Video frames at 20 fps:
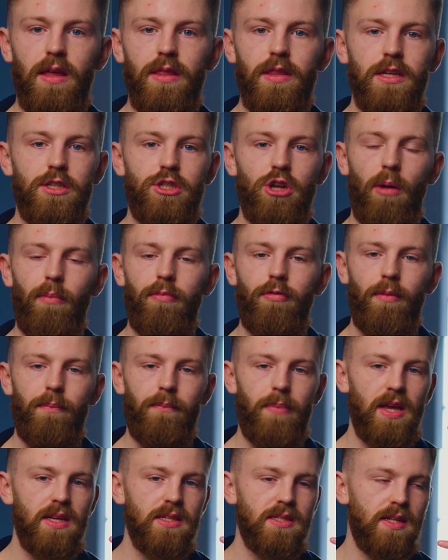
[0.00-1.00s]
They jump from
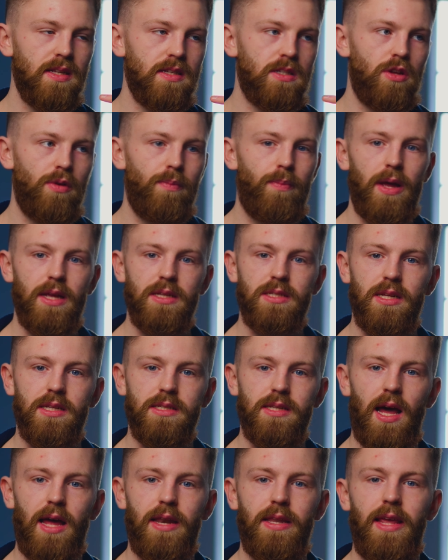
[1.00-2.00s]
business to
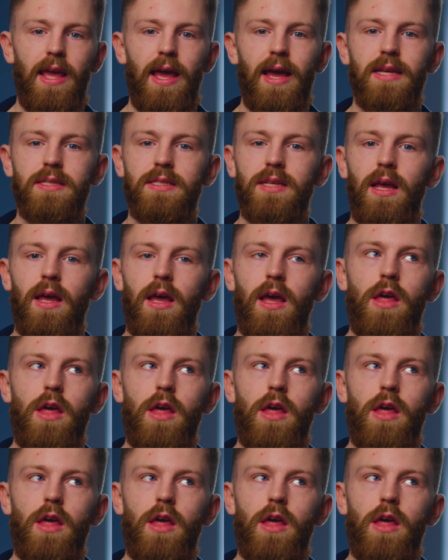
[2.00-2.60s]
business, and yes,